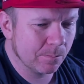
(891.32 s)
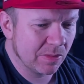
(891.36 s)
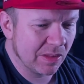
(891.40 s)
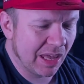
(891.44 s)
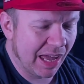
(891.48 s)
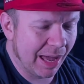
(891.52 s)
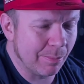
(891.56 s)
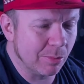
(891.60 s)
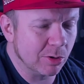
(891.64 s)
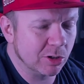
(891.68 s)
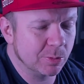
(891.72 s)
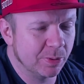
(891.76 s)

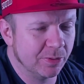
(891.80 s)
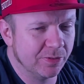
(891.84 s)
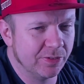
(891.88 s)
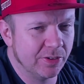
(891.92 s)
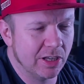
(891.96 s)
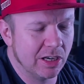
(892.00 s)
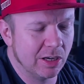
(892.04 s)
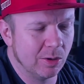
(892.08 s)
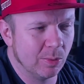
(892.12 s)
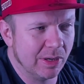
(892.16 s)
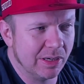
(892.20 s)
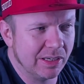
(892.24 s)
I much
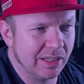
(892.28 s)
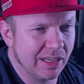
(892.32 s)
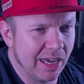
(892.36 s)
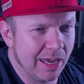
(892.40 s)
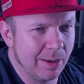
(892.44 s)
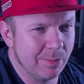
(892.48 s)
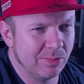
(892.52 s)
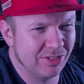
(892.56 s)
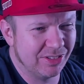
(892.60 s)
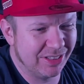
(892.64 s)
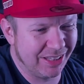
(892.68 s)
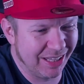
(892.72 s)
preferred it when
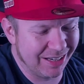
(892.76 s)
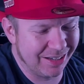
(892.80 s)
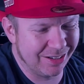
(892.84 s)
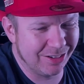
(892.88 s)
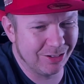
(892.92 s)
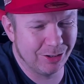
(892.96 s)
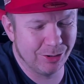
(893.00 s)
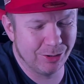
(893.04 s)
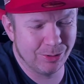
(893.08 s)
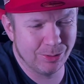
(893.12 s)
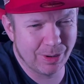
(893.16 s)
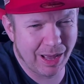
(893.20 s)
games didn't
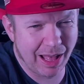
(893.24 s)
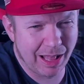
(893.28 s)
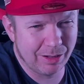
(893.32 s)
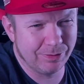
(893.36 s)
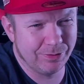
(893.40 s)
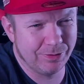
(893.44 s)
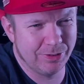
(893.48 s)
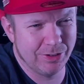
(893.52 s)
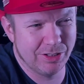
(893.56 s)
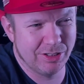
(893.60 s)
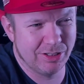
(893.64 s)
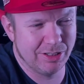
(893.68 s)
do
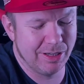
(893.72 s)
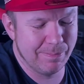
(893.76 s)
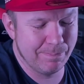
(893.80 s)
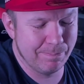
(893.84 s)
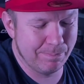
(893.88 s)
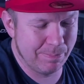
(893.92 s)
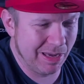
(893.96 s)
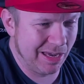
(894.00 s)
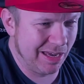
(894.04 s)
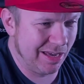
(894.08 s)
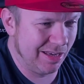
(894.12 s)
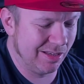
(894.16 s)
alphas and
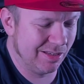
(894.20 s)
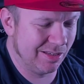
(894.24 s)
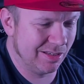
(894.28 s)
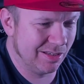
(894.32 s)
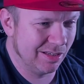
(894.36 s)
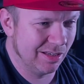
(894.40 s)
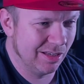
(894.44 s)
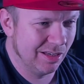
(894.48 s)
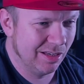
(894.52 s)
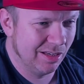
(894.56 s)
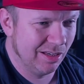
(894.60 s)
betas.